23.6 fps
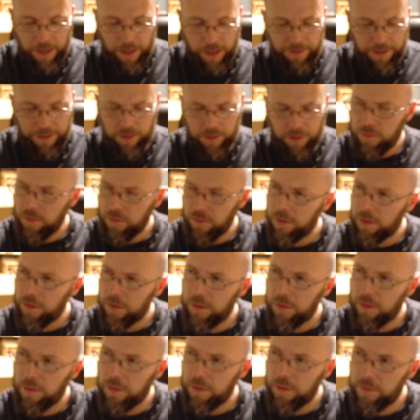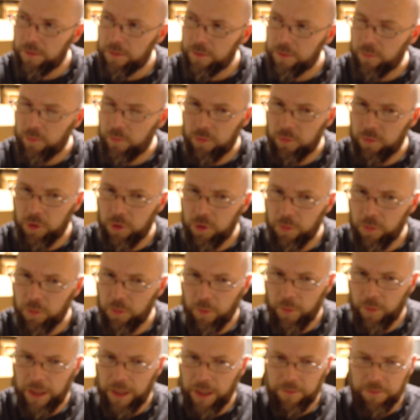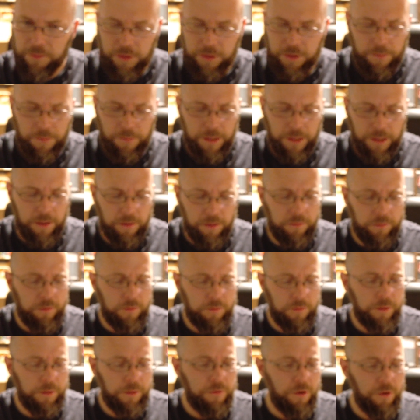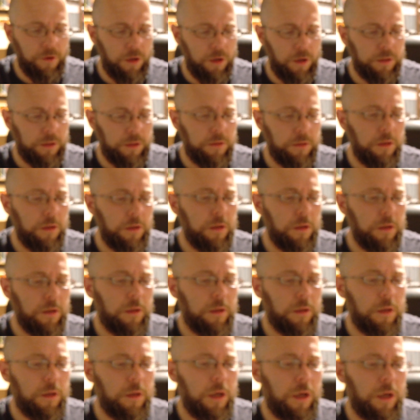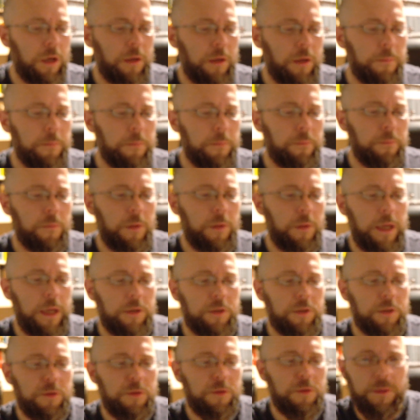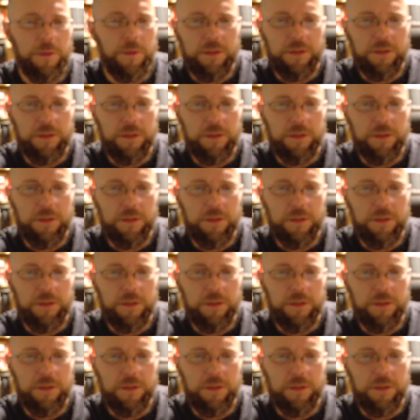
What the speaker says: out. I think 2 more waves coming out, McFarlane. And there's supposed to be a